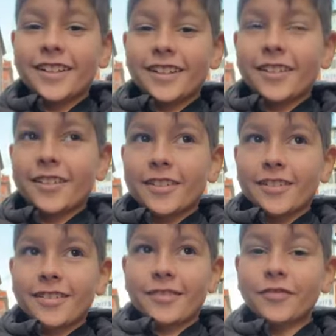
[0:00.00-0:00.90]

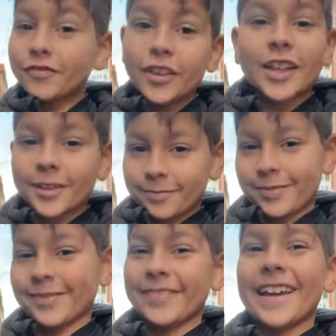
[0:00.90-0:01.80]
Phillip
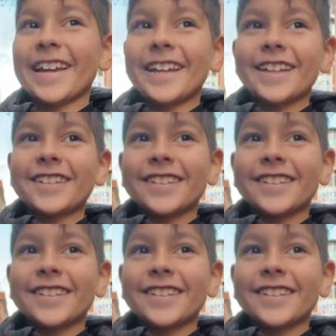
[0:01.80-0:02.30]
made.